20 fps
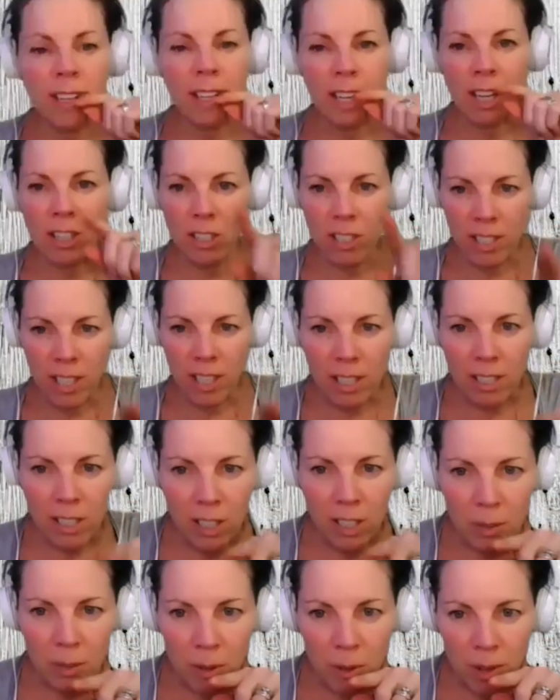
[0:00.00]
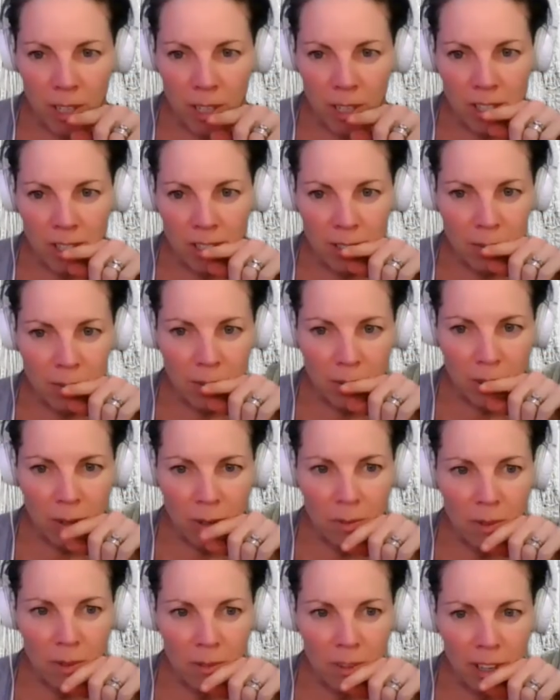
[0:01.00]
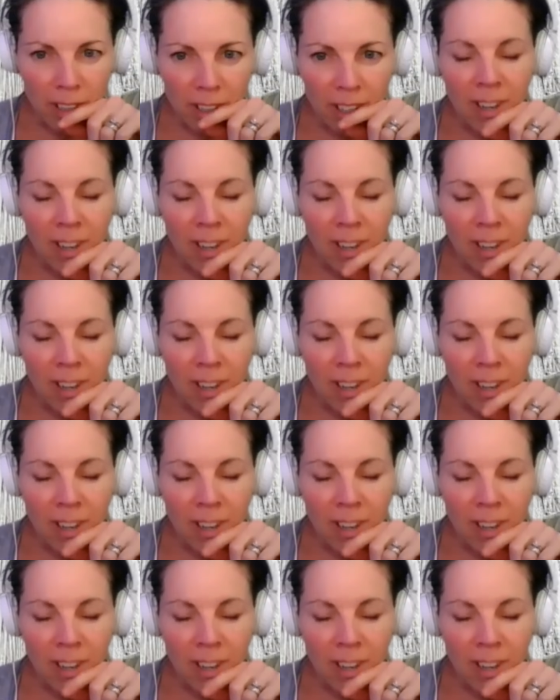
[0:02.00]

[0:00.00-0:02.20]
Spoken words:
can I just ask a couple questions before we move on?